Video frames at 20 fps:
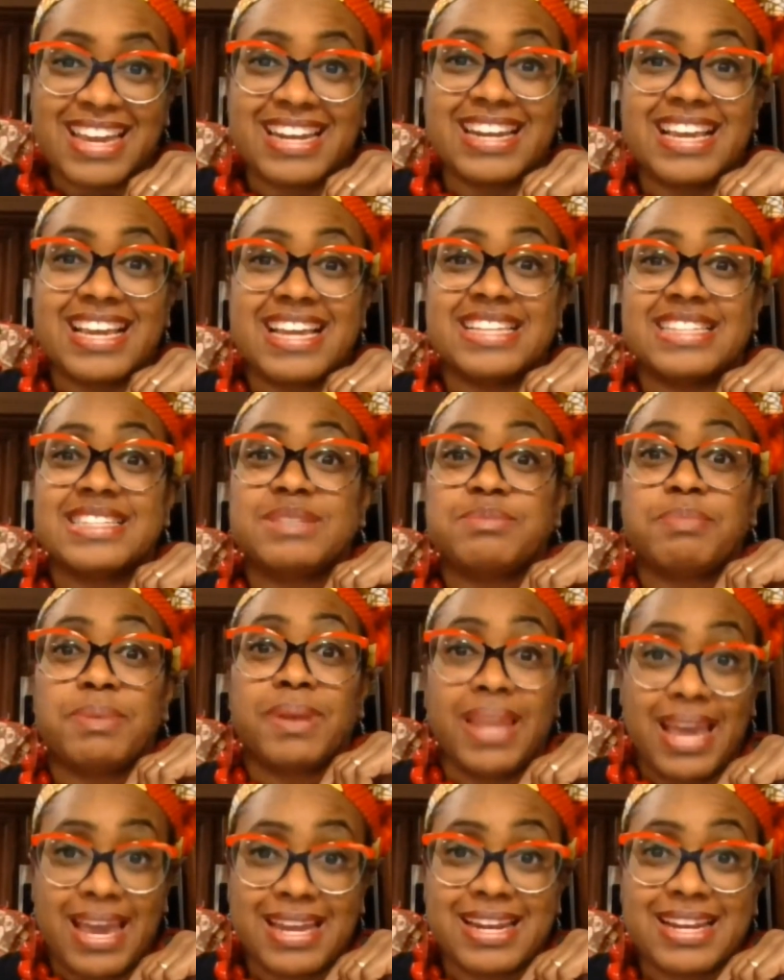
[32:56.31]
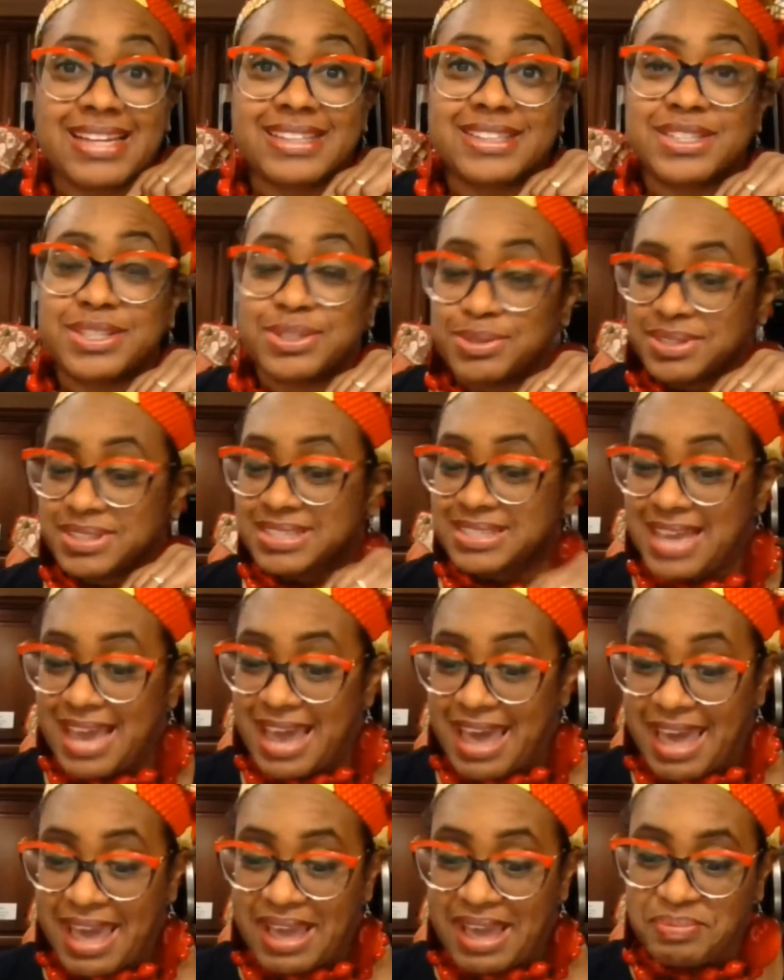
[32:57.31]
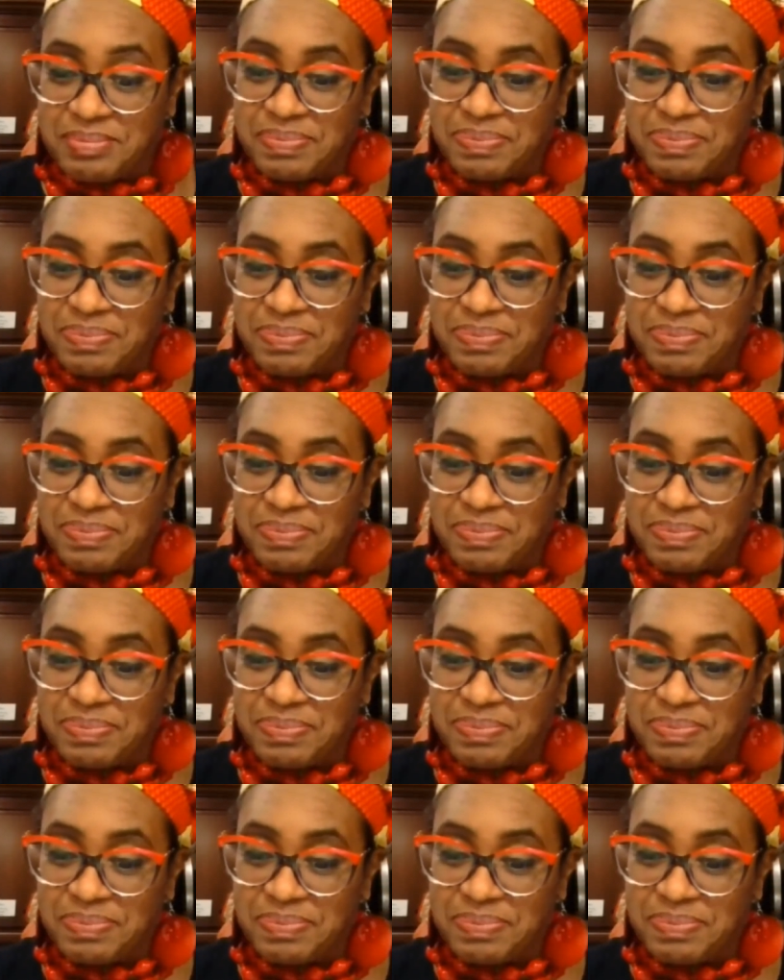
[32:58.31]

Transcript: and is planning to stay.